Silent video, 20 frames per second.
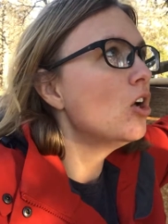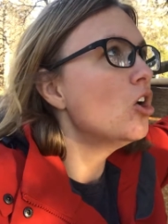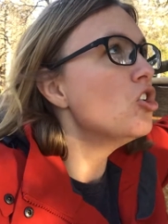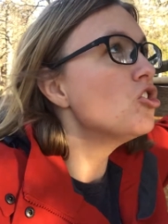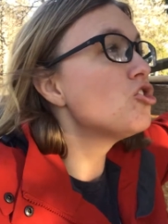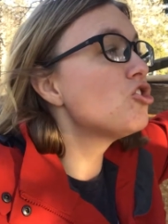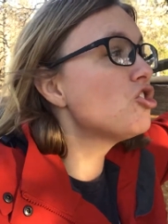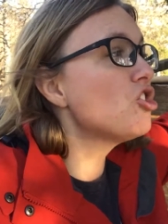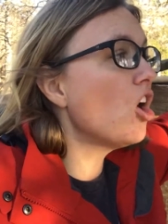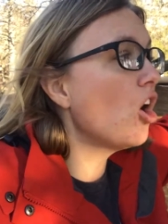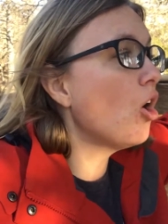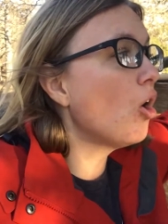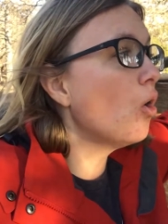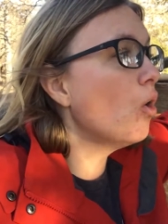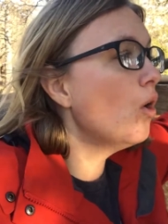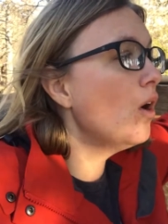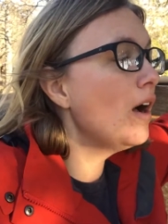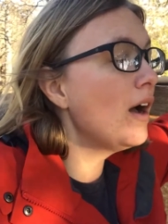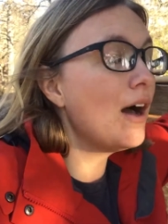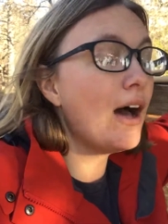
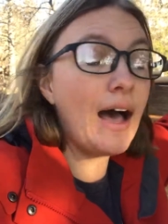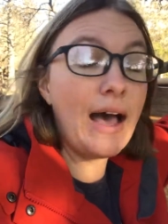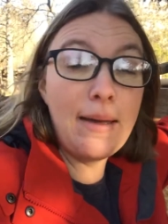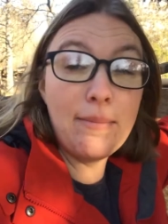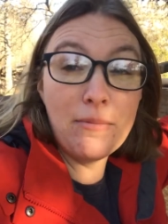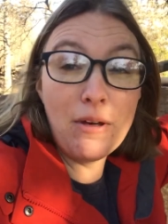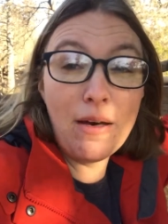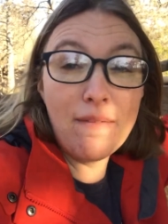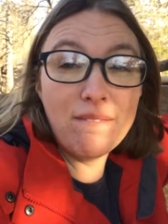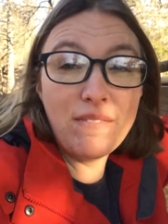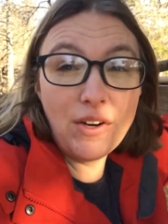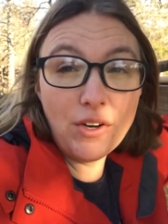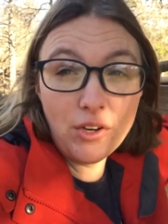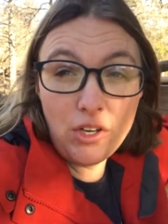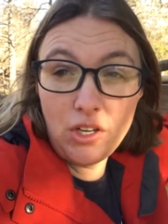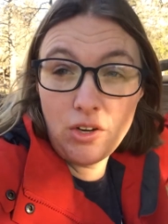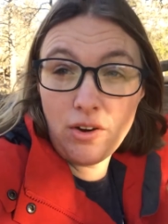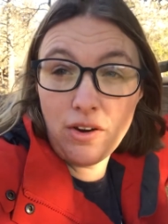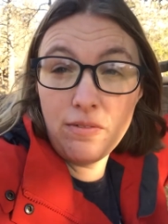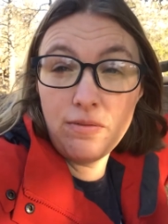So I'm very
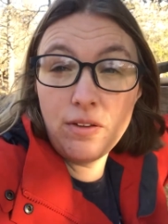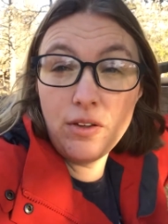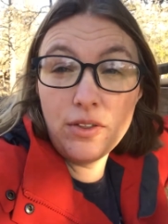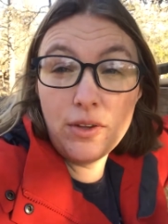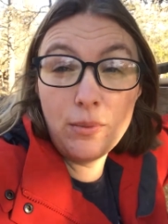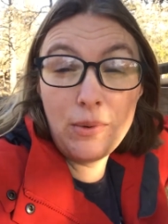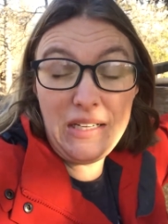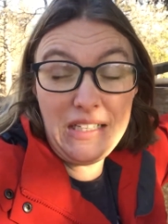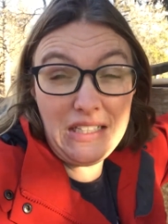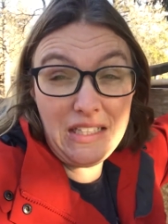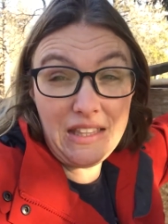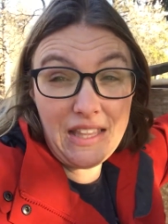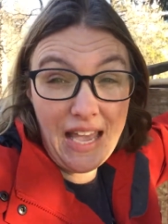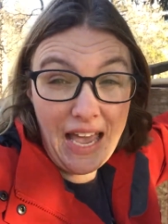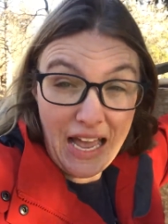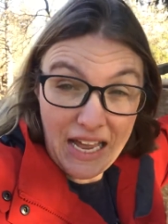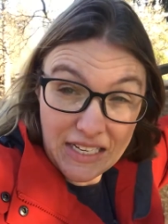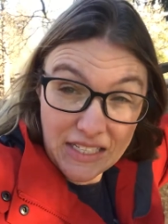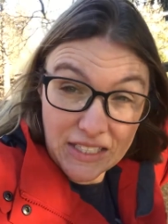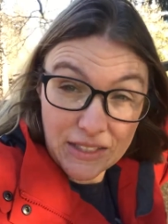grateful that we did
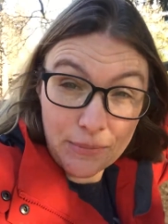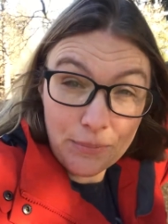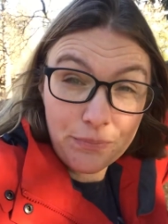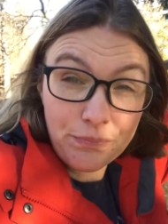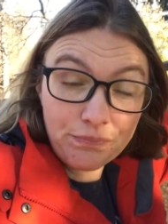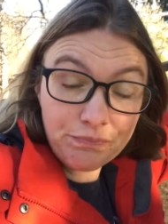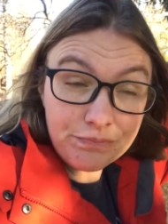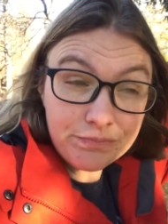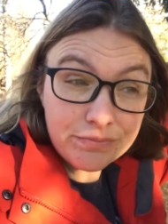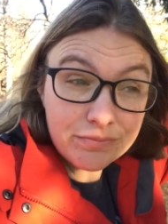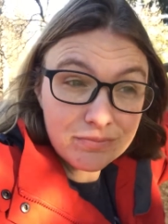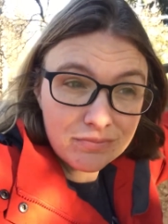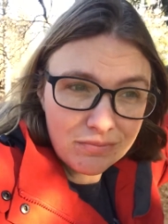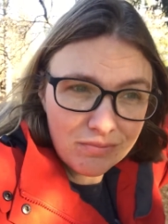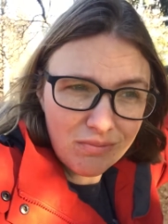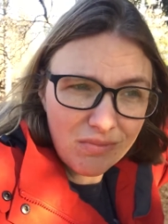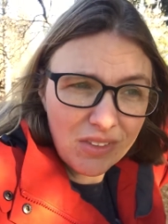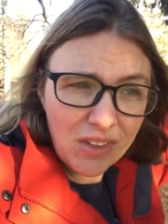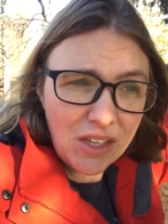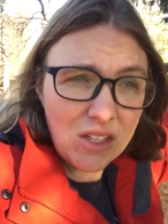that.
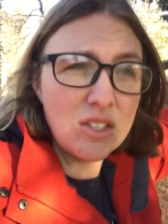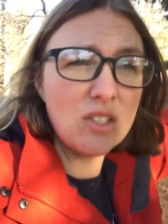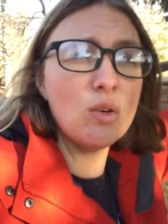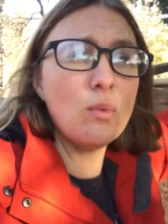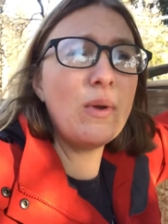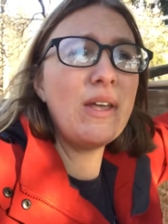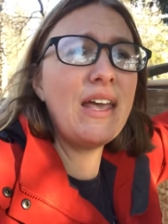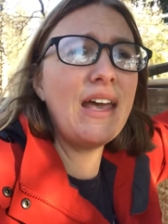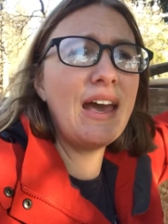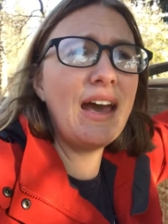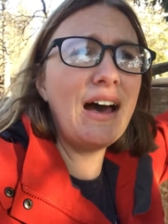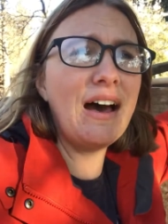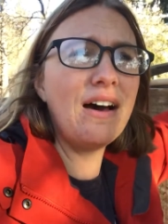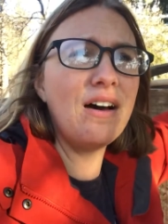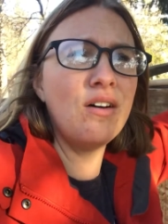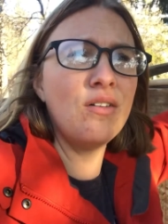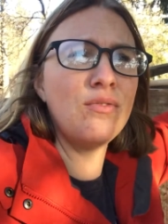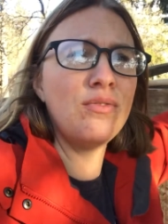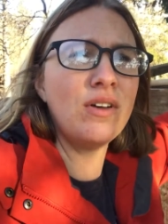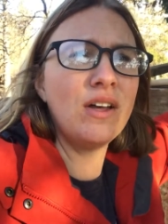So we
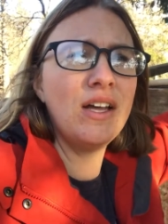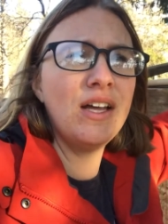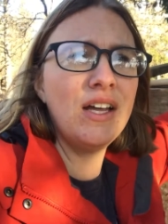have